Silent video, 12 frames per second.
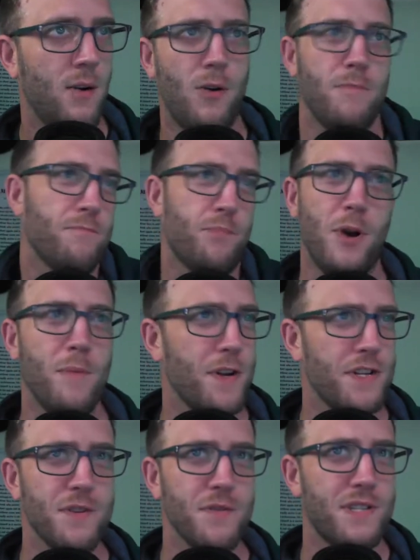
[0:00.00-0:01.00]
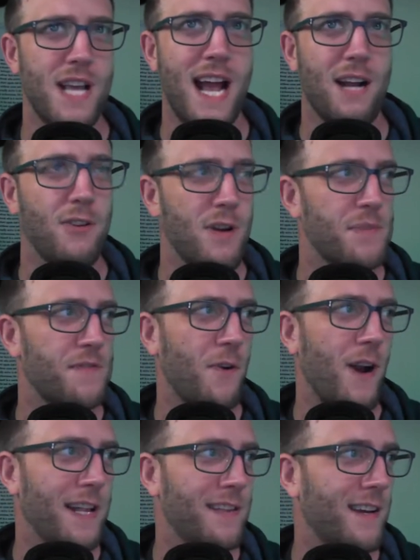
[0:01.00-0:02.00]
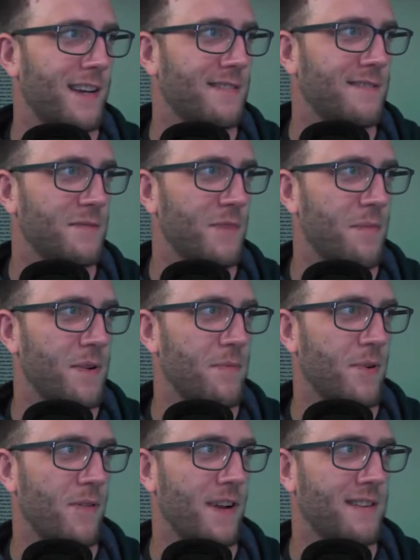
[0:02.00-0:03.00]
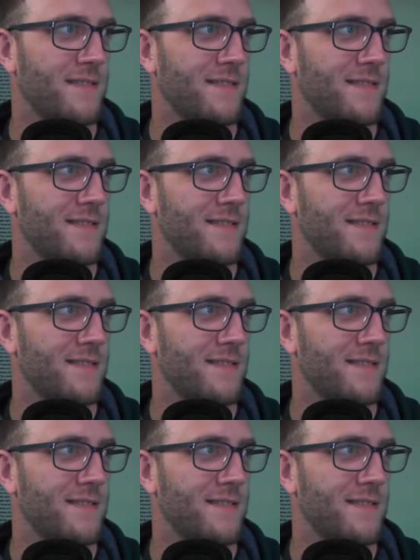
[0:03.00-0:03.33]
or pretty much use acronyms for anything, you might be a brovet."